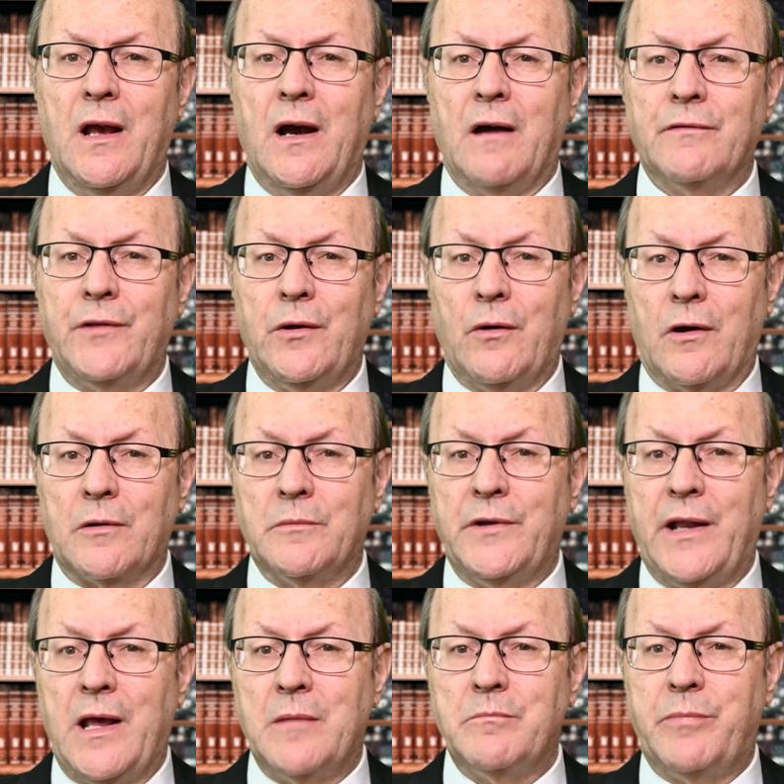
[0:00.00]
of the Ottoman
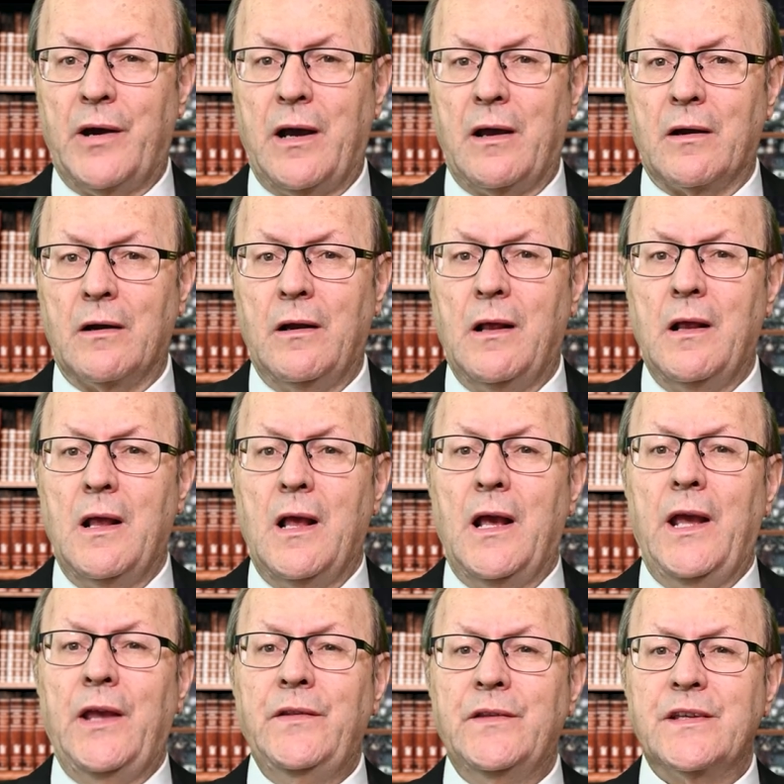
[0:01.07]
Empire,
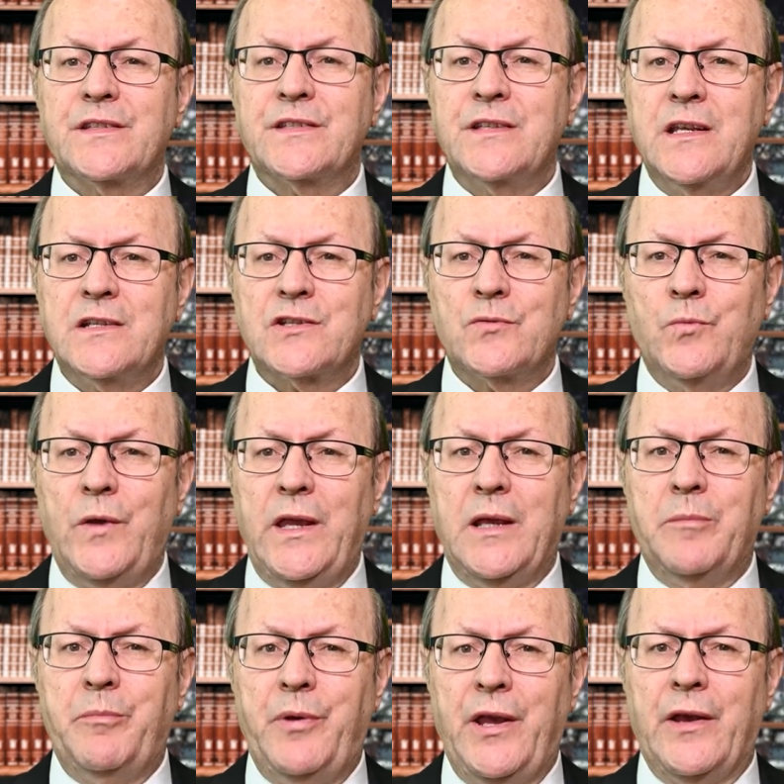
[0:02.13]
in the
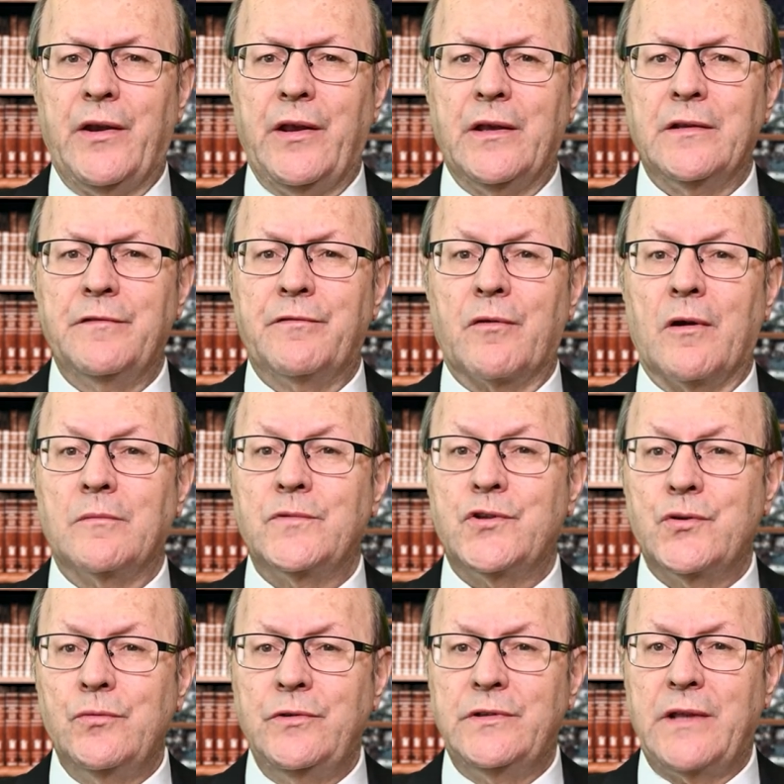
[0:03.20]
six-week period from
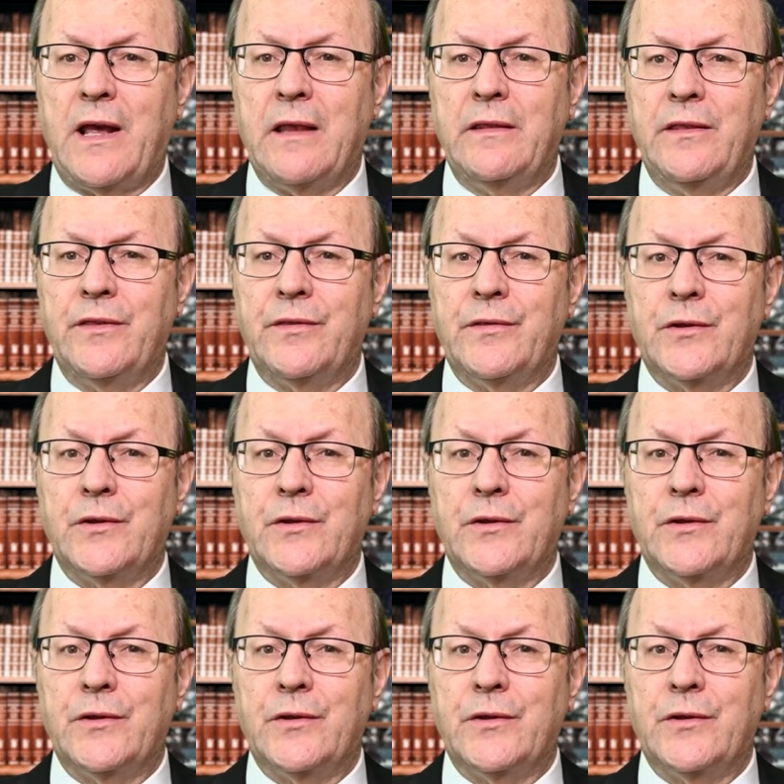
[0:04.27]
June 10th